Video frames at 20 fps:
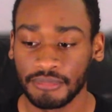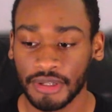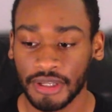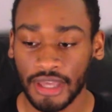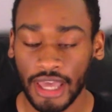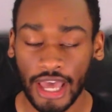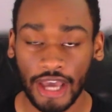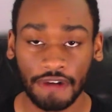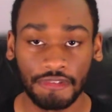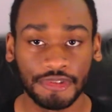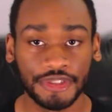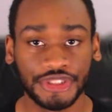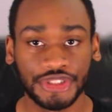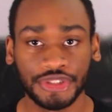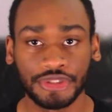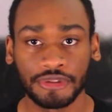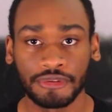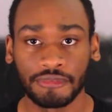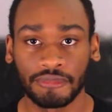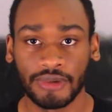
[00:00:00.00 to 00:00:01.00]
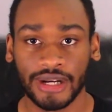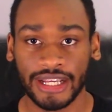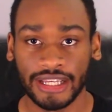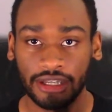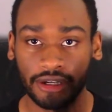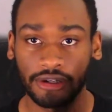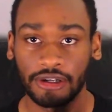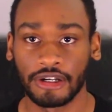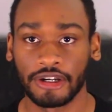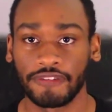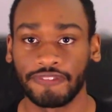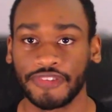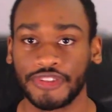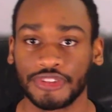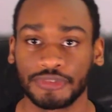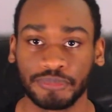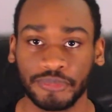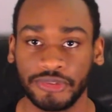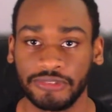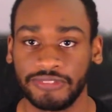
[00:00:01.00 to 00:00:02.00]
how would you rank all of
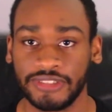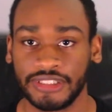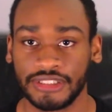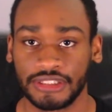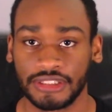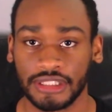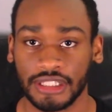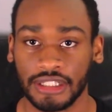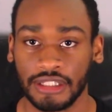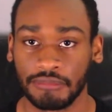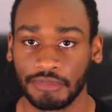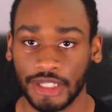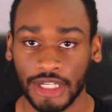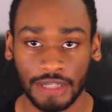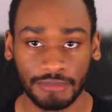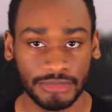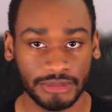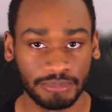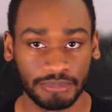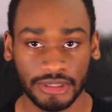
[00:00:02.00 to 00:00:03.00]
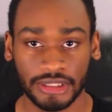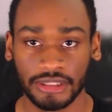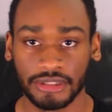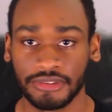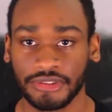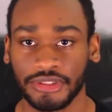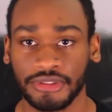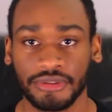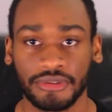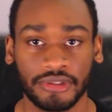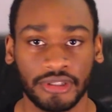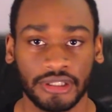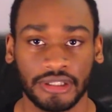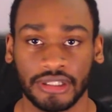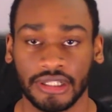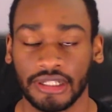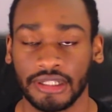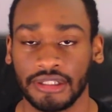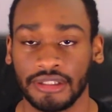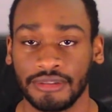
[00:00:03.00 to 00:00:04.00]
his movies? Comment below
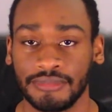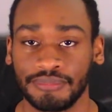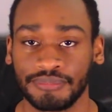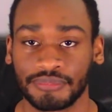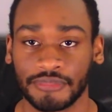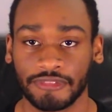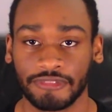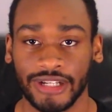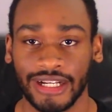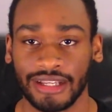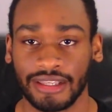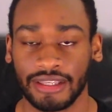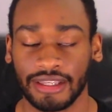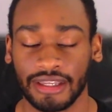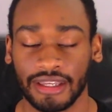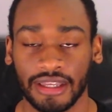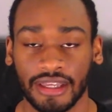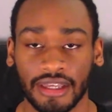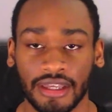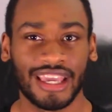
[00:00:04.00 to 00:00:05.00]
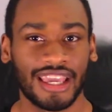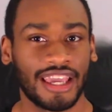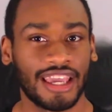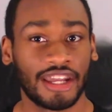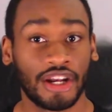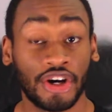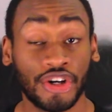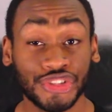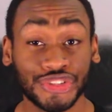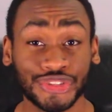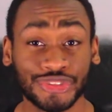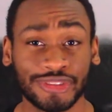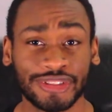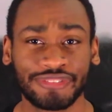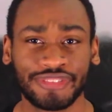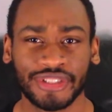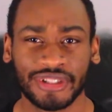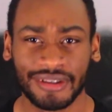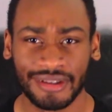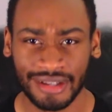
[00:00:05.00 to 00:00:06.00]
your ranking. And also,
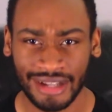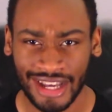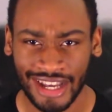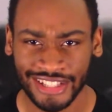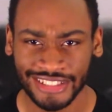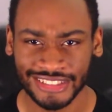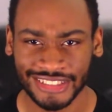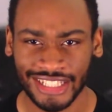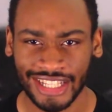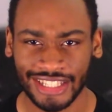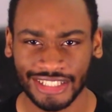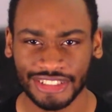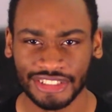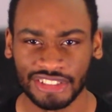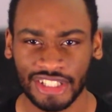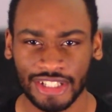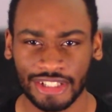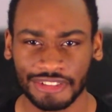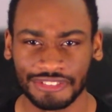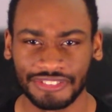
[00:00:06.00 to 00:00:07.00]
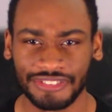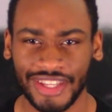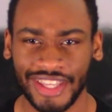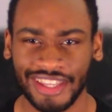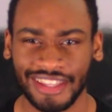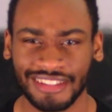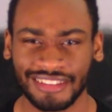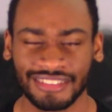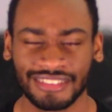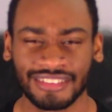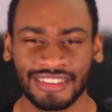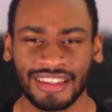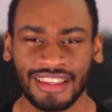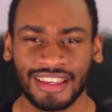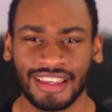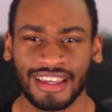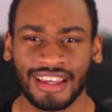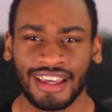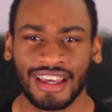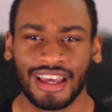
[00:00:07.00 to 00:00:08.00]
if you're not Zack Snyder fans,
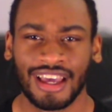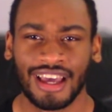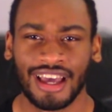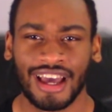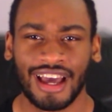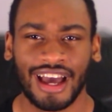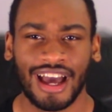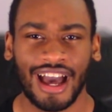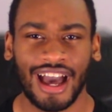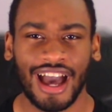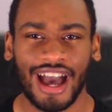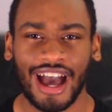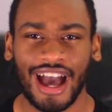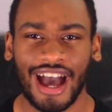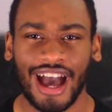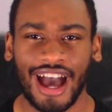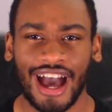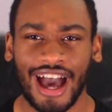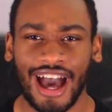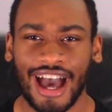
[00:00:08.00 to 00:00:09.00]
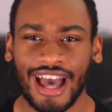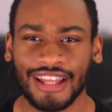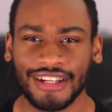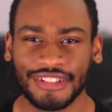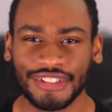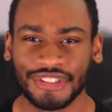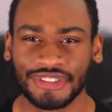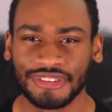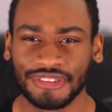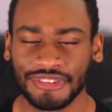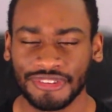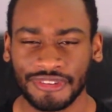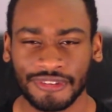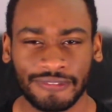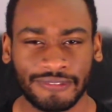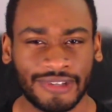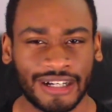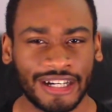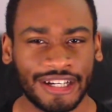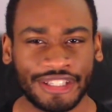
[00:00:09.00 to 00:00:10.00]
I don't know
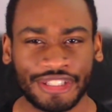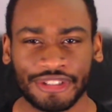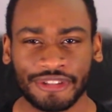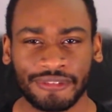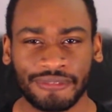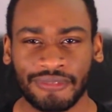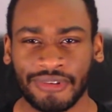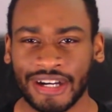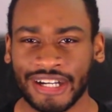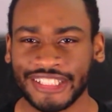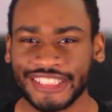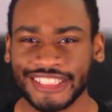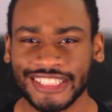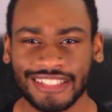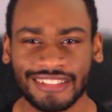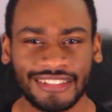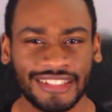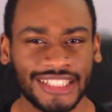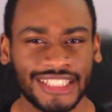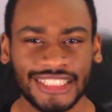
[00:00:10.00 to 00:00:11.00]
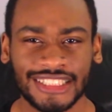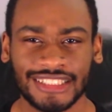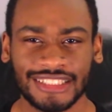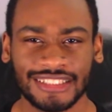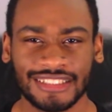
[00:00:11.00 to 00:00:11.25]
why you're watching this.